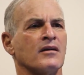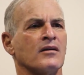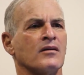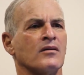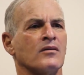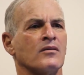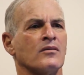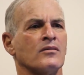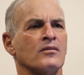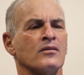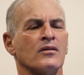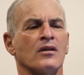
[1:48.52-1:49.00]

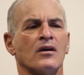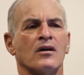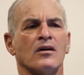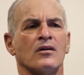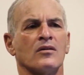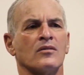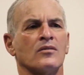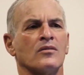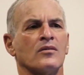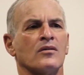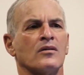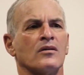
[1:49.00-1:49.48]

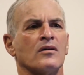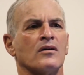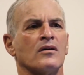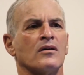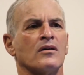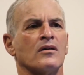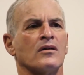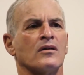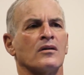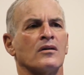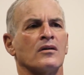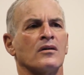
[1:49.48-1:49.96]
No.
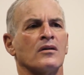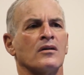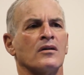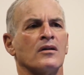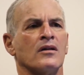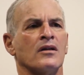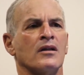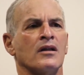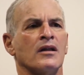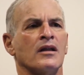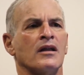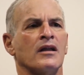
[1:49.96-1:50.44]

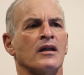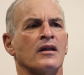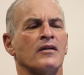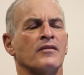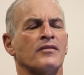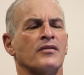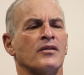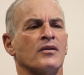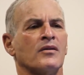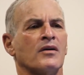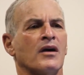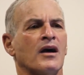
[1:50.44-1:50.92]
If
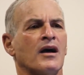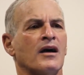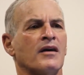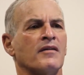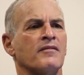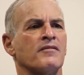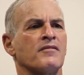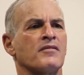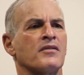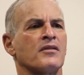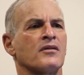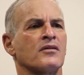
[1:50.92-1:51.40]
you
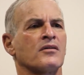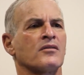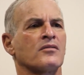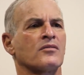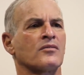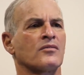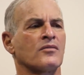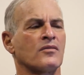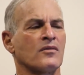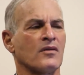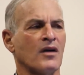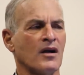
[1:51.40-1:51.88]
have the
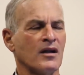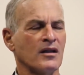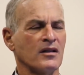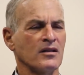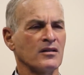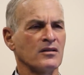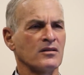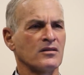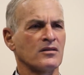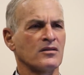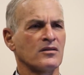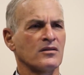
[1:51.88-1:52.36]

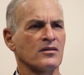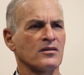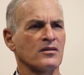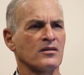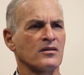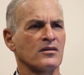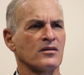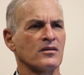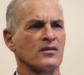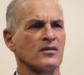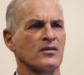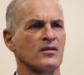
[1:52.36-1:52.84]
right
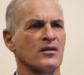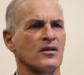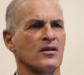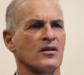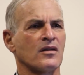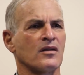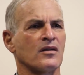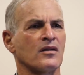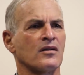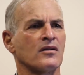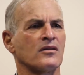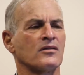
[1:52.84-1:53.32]

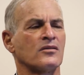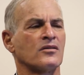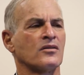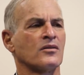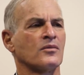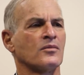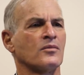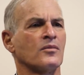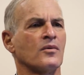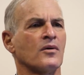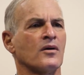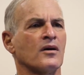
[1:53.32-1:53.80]
to
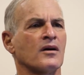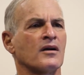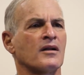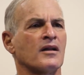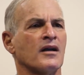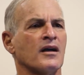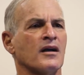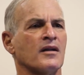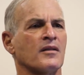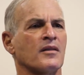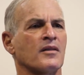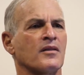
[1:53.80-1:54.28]
walk
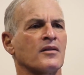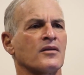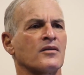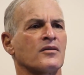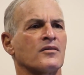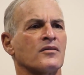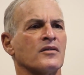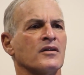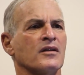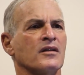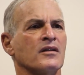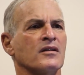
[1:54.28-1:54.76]
at the
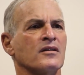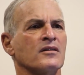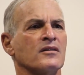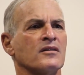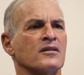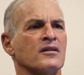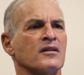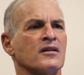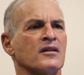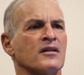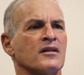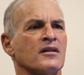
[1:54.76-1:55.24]
green,